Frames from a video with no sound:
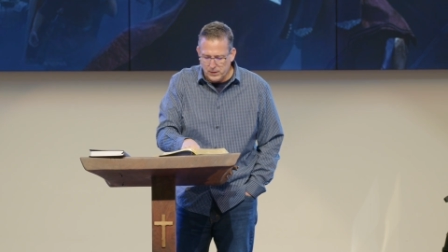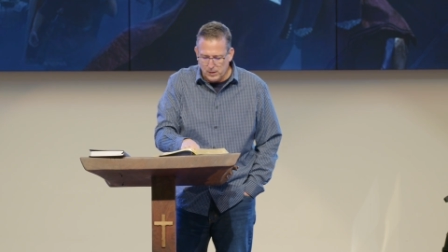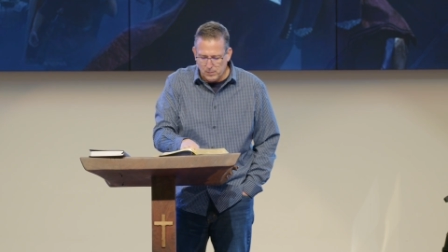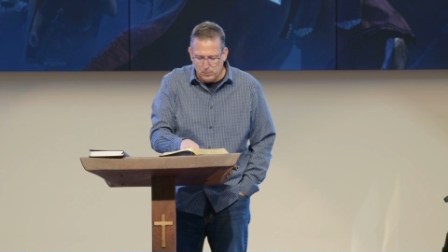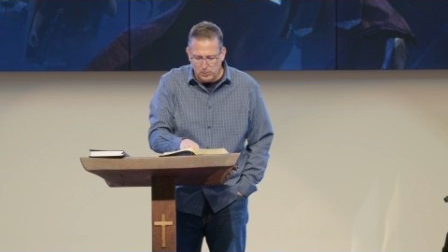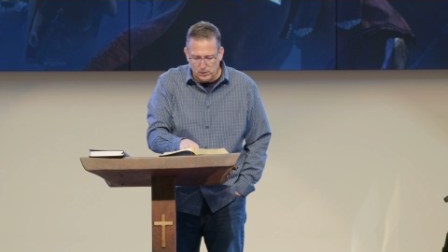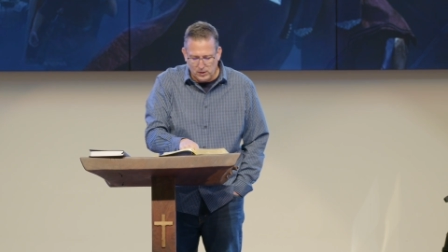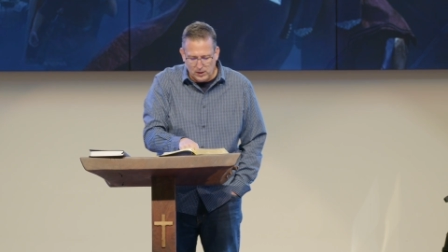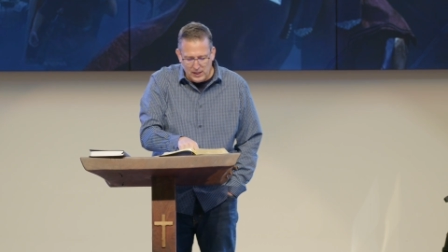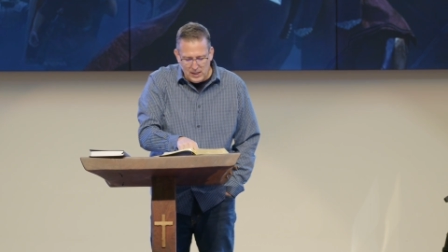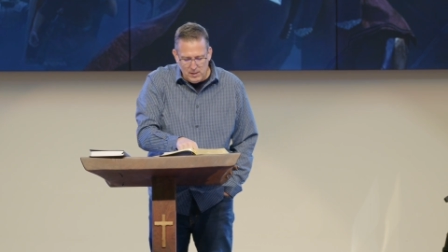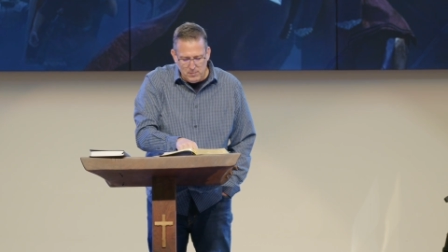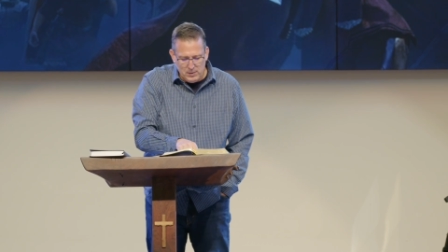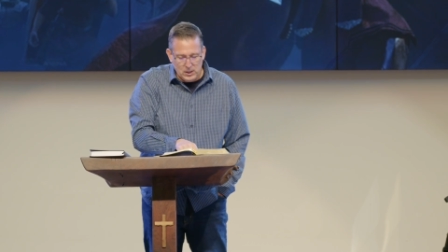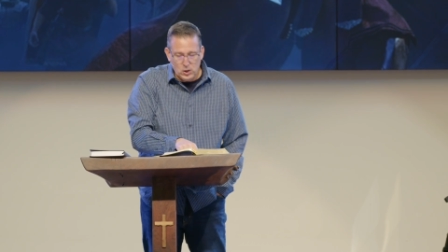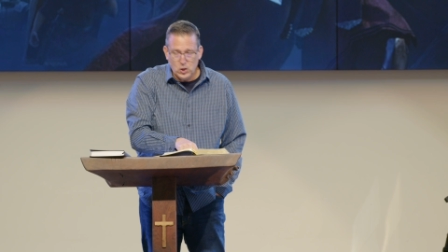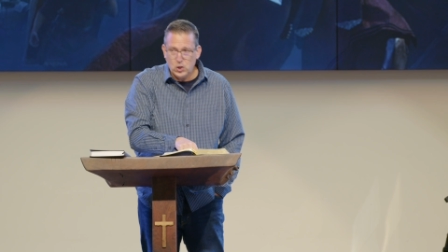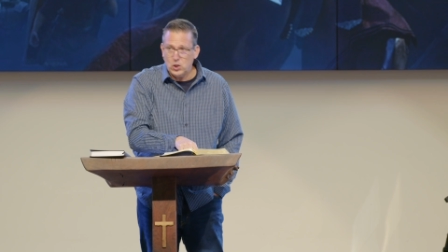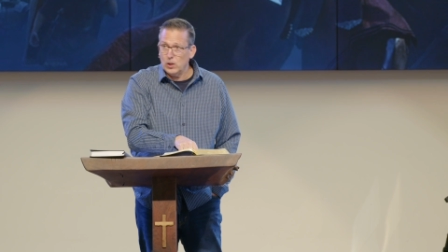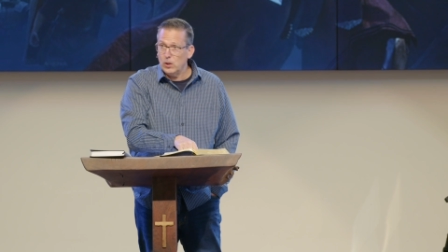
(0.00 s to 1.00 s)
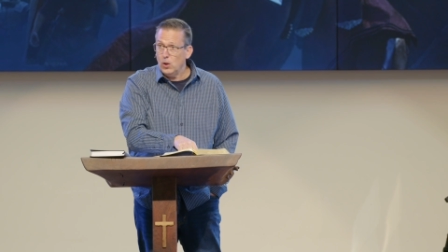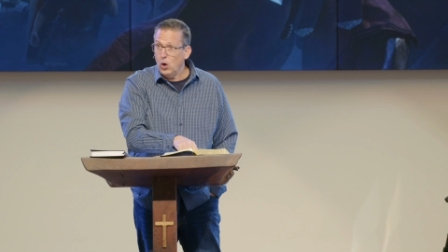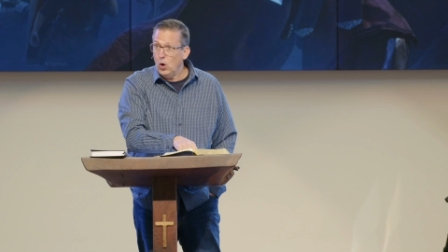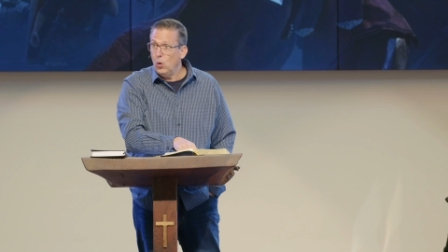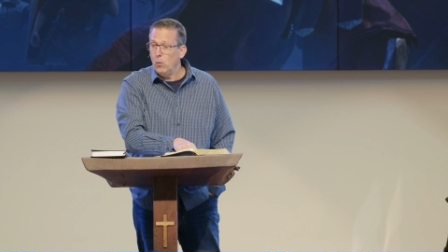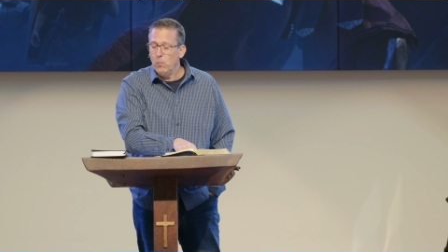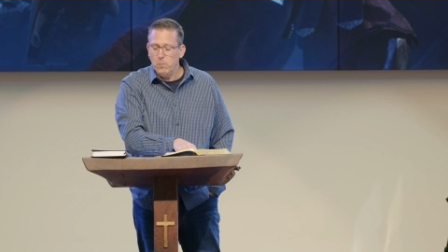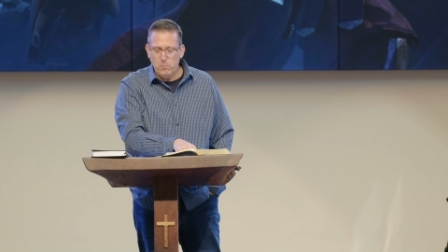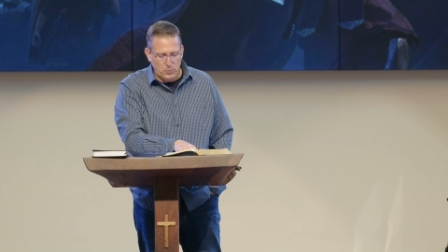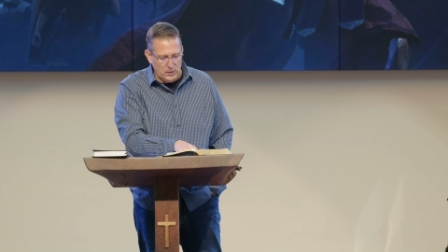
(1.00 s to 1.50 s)
proclaiming
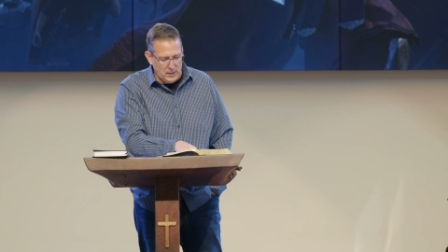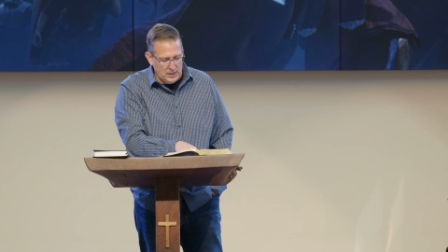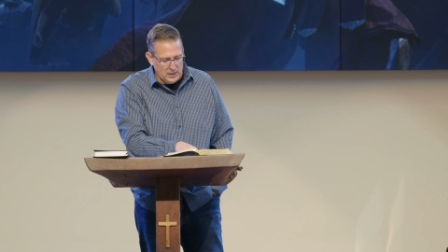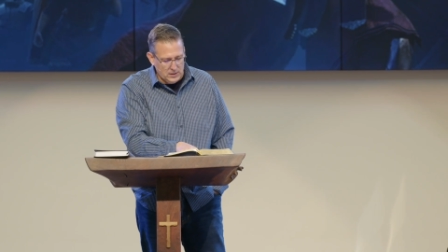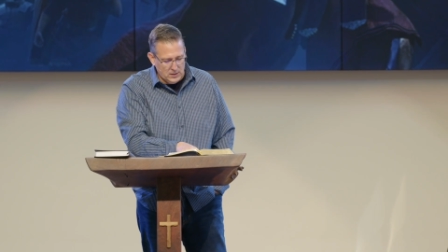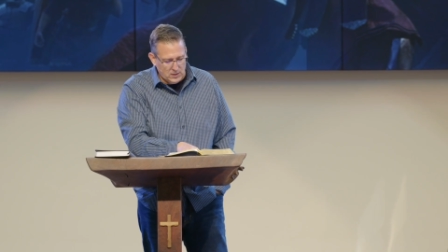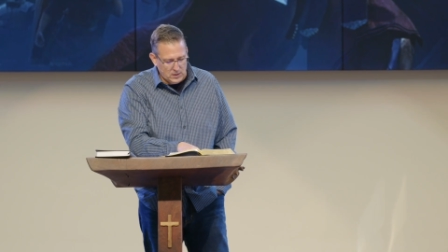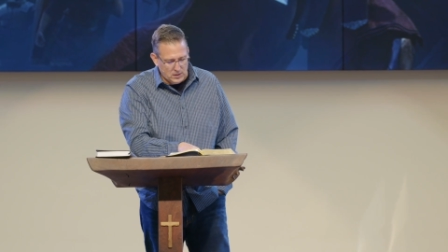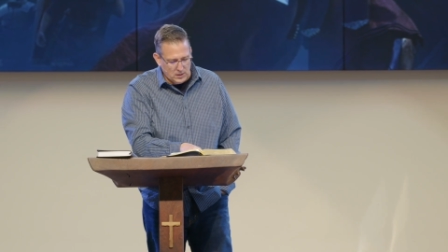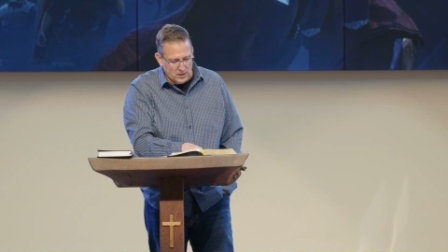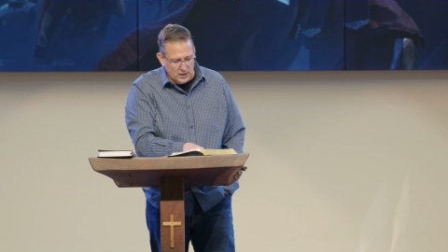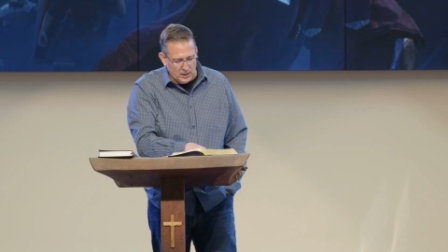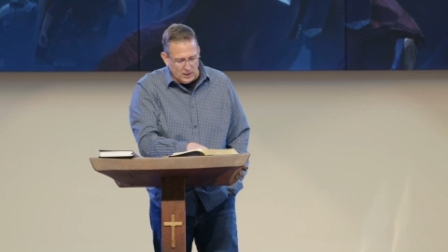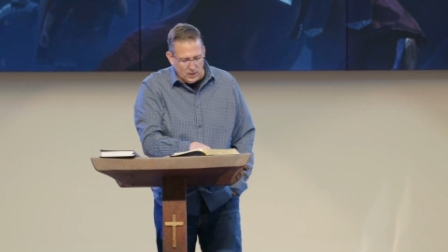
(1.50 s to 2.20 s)
shalom, peace,